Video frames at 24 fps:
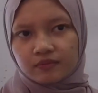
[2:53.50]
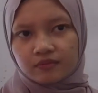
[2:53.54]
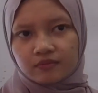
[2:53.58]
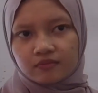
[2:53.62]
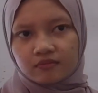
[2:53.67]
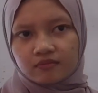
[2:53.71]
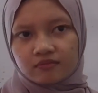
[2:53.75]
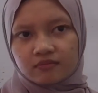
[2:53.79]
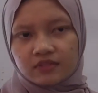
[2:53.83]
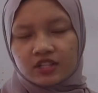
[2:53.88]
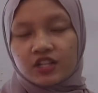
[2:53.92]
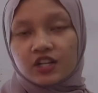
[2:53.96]

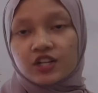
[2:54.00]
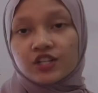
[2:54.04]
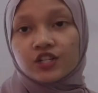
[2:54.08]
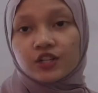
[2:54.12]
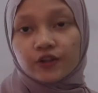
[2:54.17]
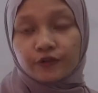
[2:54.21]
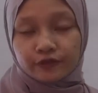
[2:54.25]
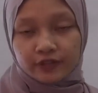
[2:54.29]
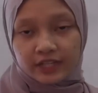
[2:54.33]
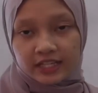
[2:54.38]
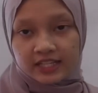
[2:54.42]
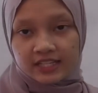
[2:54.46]
Because
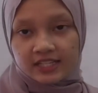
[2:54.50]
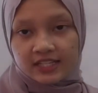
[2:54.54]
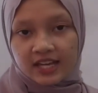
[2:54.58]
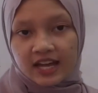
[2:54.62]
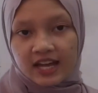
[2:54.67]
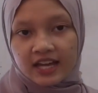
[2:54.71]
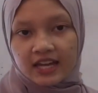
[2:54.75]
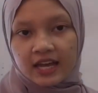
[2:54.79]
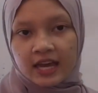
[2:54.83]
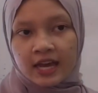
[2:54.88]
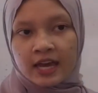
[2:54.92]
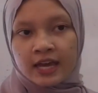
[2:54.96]
of this,
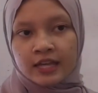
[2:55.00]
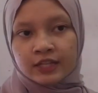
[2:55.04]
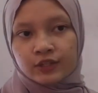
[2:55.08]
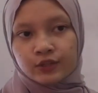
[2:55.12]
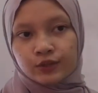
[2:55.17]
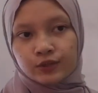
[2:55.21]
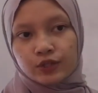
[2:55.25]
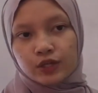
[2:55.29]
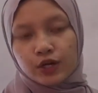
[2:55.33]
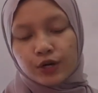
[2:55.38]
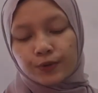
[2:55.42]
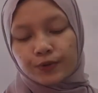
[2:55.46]
I had to
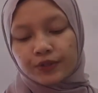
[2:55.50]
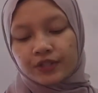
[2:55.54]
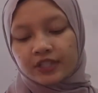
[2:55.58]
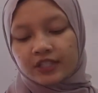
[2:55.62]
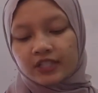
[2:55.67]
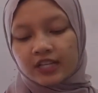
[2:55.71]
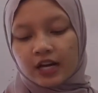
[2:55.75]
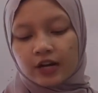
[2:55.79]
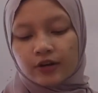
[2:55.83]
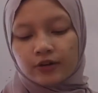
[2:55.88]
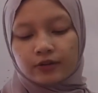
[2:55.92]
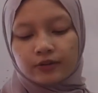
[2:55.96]
lower
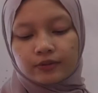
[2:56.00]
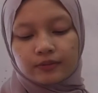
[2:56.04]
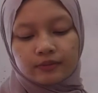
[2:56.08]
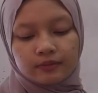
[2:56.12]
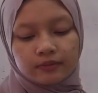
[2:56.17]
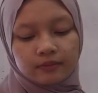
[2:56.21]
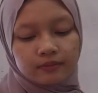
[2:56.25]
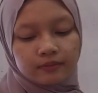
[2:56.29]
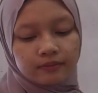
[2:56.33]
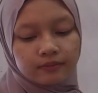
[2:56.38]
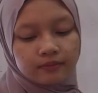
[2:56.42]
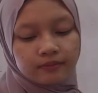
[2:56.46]
down
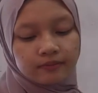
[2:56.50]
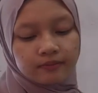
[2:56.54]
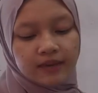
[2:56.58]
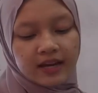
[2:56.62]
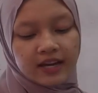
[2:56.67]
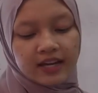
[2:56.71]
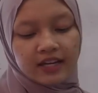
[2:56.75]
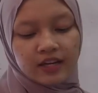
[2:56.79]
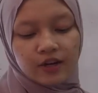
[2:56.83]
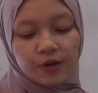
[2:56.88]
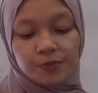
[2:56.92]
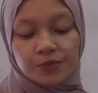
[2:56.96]

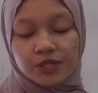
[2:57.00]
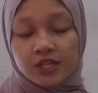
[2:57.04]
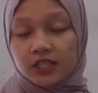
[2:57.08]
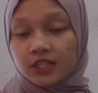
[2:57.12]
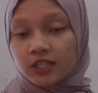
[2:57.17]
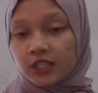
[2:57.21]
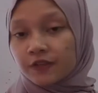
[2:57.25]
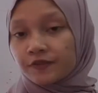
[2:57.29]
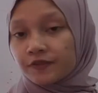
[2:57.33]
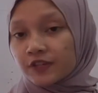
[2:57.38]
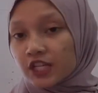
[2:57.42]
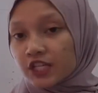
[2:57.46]
my
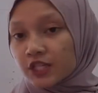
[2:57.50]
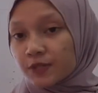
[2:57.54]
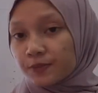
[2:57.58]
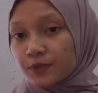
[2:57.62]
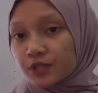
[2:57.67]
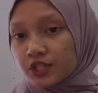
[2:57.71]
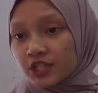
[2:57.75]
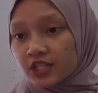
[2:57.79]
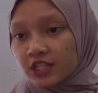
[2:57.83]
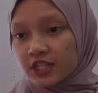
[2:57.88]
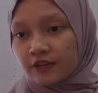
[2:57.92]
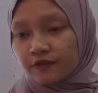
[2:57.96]
objective,
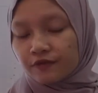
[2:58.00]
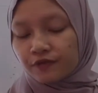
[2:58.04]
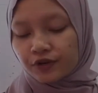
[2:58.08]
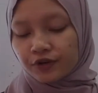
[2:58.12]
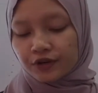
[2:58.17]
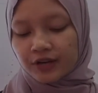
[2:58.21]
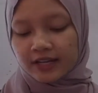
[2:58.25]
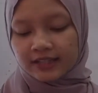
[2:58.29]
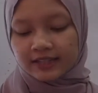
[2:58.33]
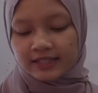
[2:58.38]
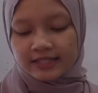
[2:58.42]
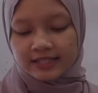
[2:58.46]
especially for
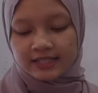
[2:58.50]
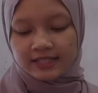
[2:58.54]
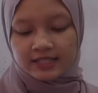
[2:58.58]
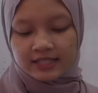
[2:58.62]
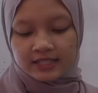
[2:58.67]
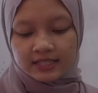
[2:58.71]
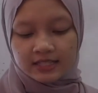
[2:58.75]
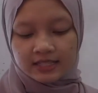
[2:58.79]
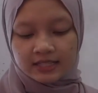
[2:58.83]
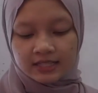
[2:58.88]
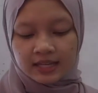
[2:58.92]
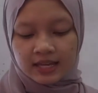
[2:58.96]
writing
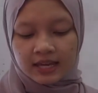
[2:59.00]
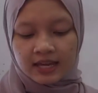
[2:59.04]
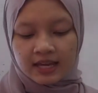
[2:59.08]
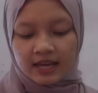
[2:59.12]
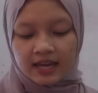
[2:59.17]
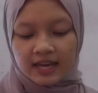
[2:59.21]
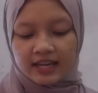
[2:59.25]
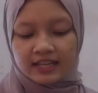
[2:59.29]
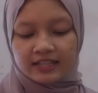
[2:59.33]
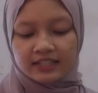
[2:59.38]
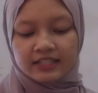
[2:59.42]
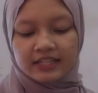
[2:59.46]
skills,
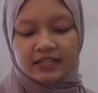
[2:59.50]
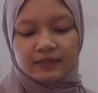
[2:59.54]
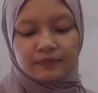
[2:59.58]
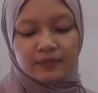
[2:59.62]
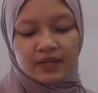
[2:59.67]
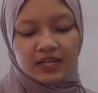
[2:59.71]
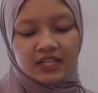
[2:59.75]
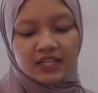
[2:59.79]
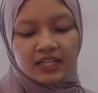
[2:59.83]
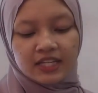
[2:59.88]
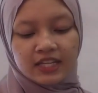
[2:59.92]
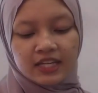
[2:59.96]
and did
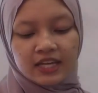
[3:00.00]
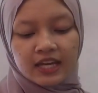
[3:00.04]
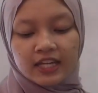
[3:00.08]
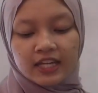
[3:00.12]
many